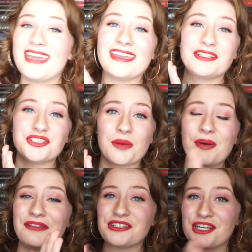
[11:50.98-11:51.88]
they
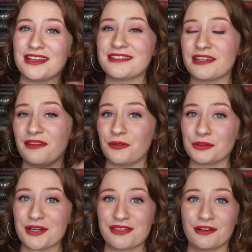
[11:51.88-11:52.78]
jump on the chance to
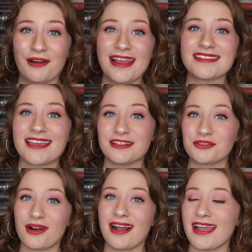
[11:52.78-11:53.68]
infiltrate their ranks and
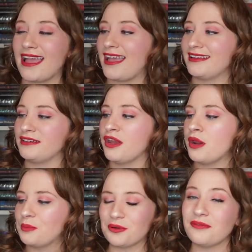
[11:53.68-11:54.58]
try and
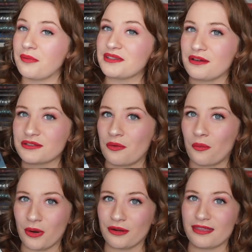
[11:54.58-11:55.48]
prove themselves
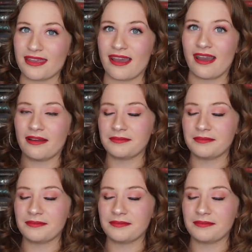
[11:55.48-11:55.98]
worthy